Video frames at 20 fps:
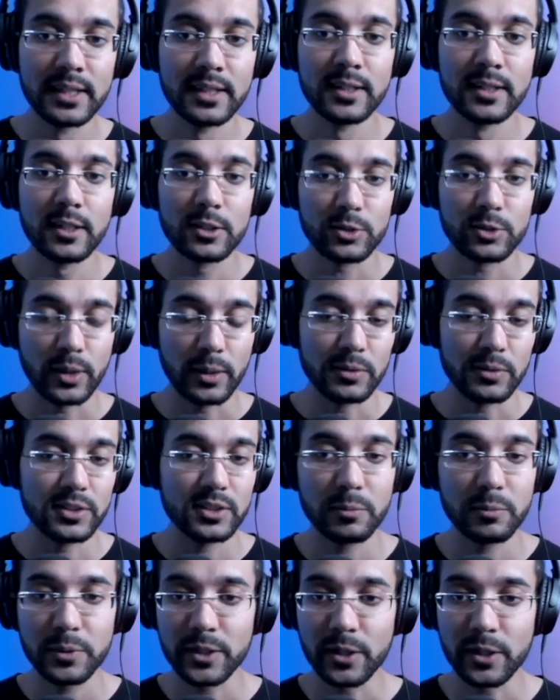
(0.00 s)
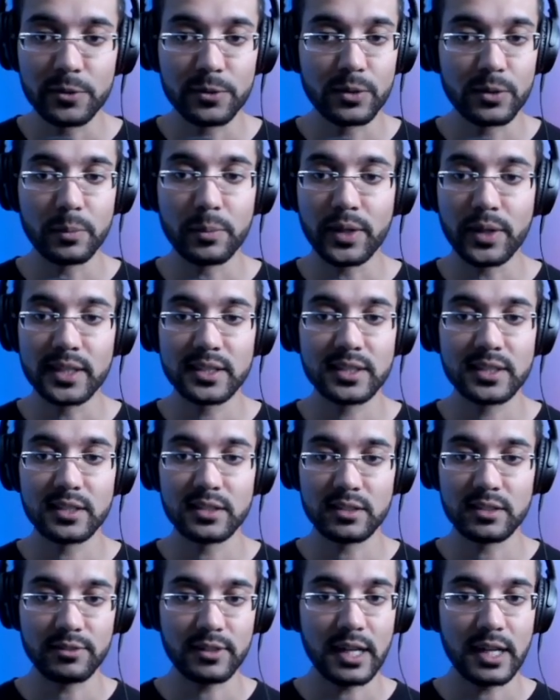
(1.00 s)
So I would simply go through the process
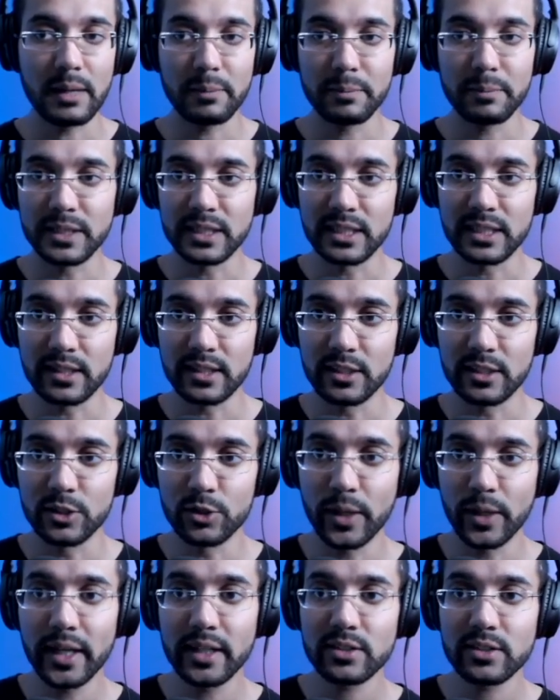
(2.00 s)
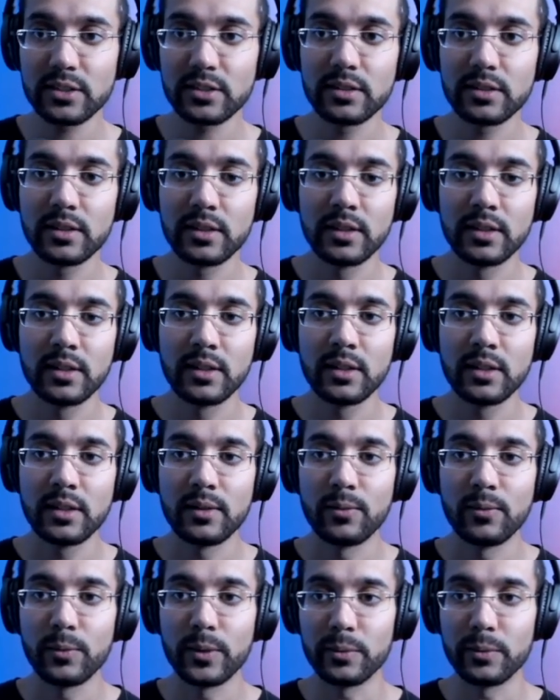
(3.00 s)
of copying the address.
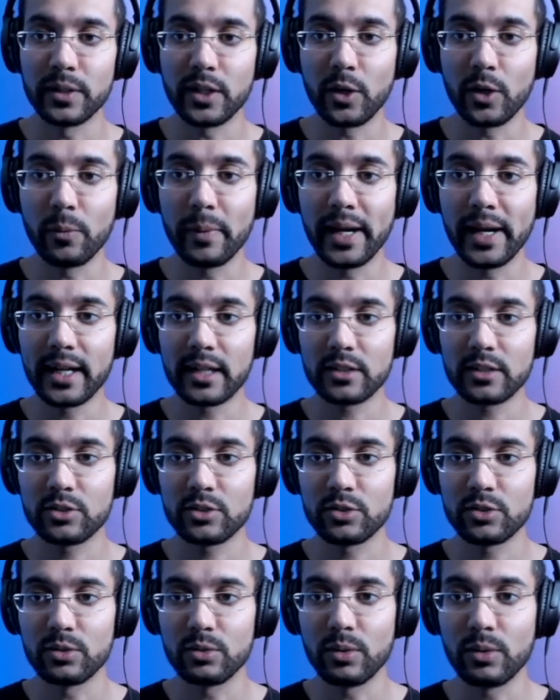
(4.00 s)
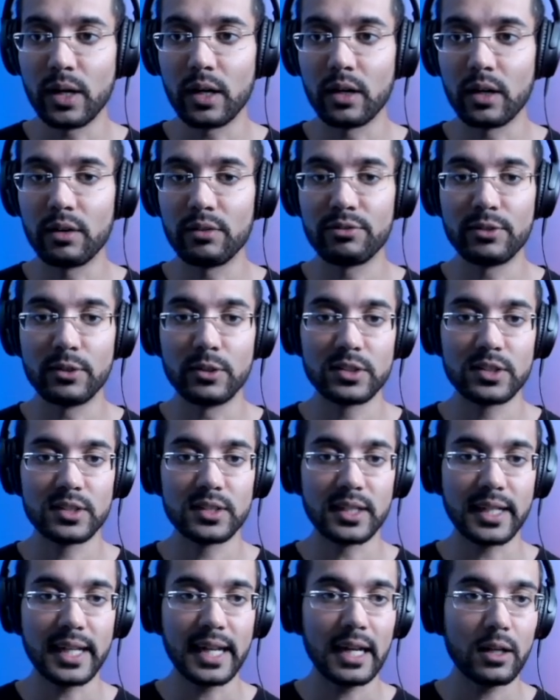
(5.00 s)
We would go back to our first
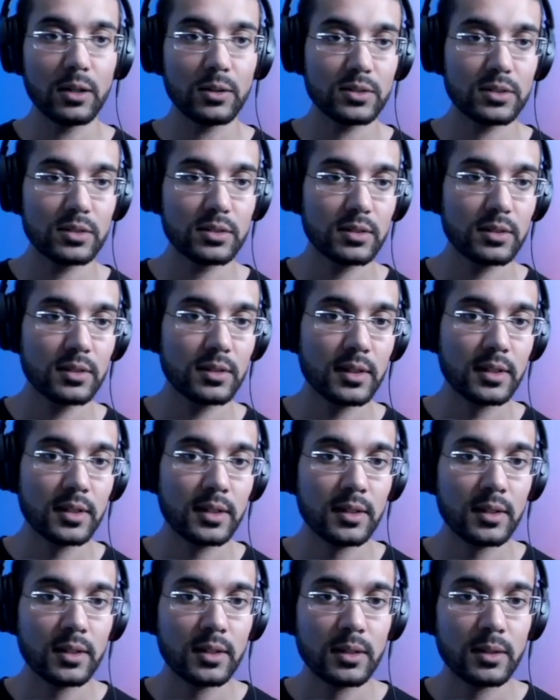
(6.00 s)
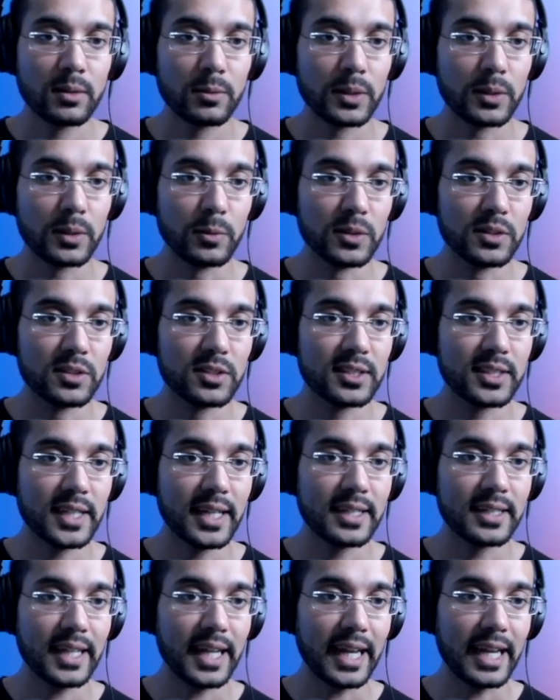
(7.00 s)
account. we would
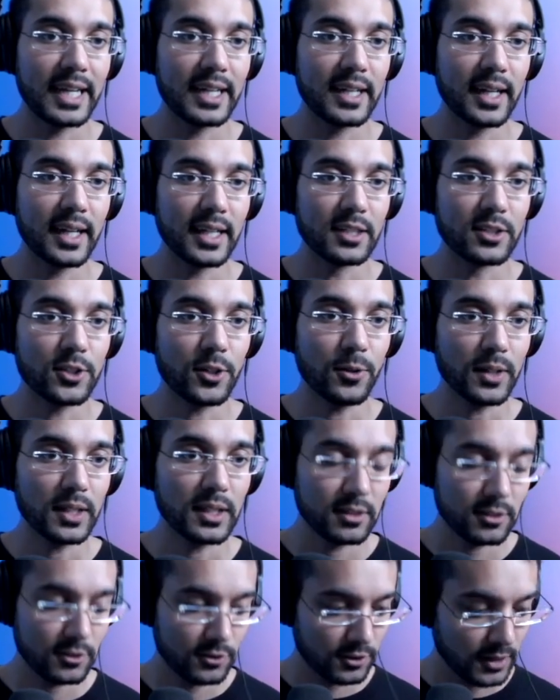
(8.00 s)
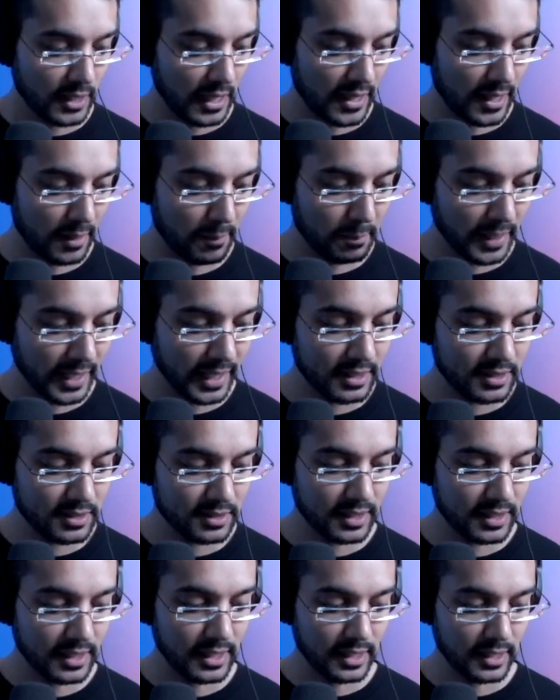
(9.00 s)
send A D A and tokens and then paste
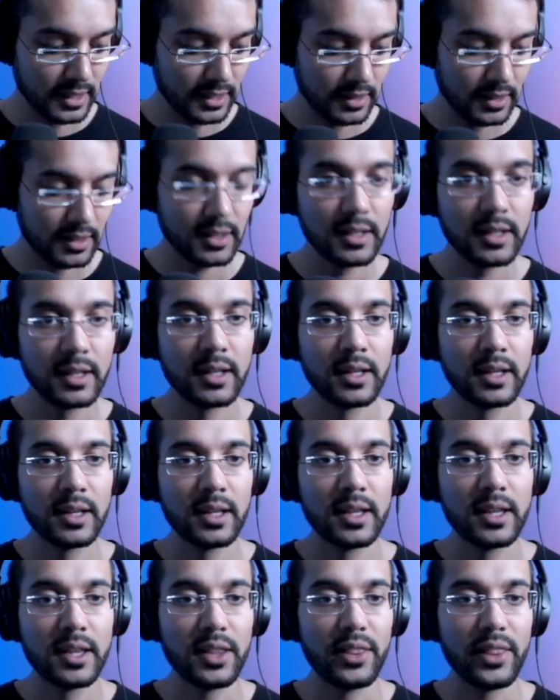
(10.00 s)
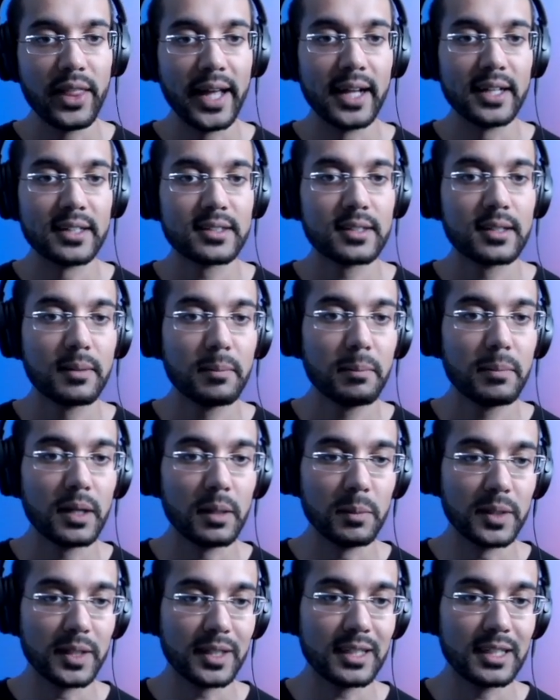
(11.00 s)
in that
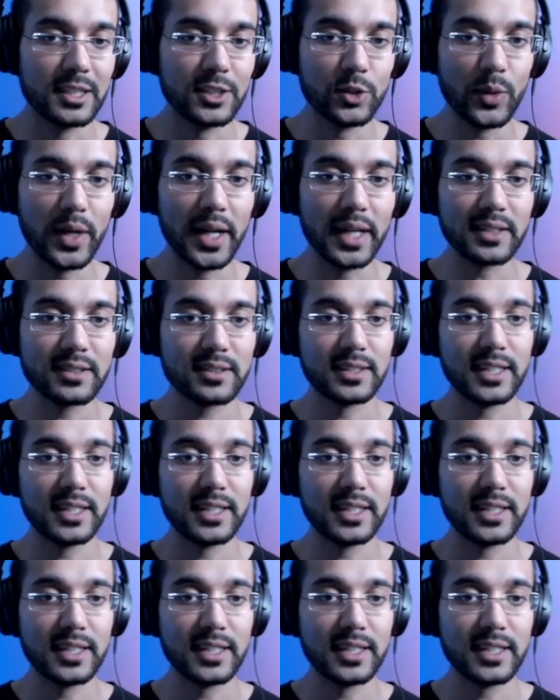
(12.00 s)
public address.